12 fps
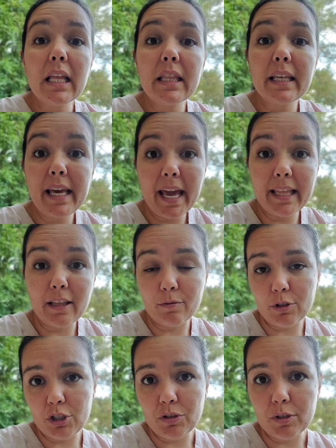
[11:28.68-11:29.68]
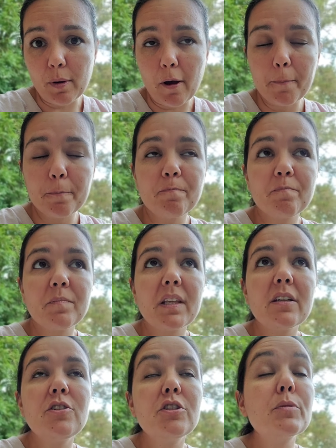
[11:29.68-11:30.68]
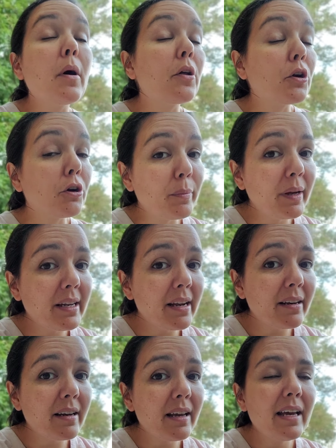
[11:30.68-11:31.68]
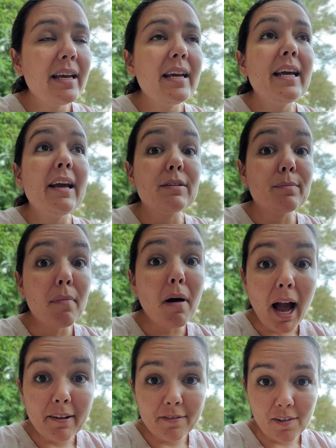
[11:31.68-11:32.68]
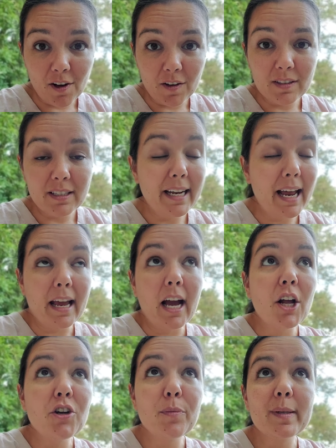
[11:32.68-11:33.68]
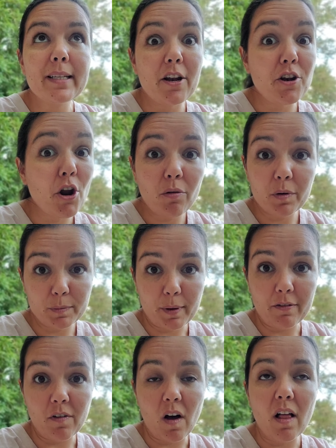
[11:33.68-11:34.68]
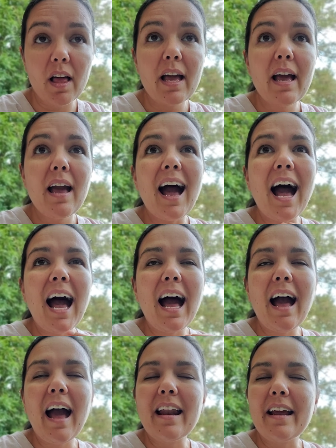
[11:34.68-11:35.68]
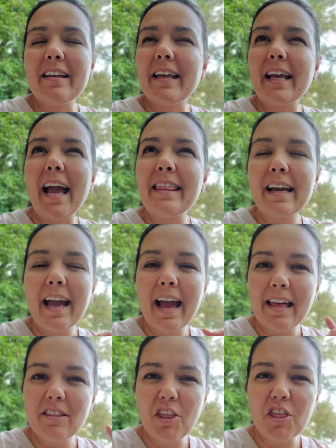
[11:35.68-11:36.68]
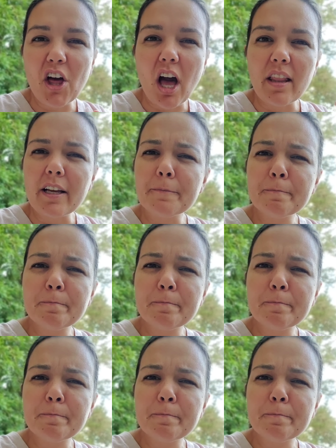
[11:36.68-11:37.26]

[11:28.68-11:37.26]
the cake that was too small in her opinion. It was my fault, and I 100% know it was my fault. And I think I had the thought like,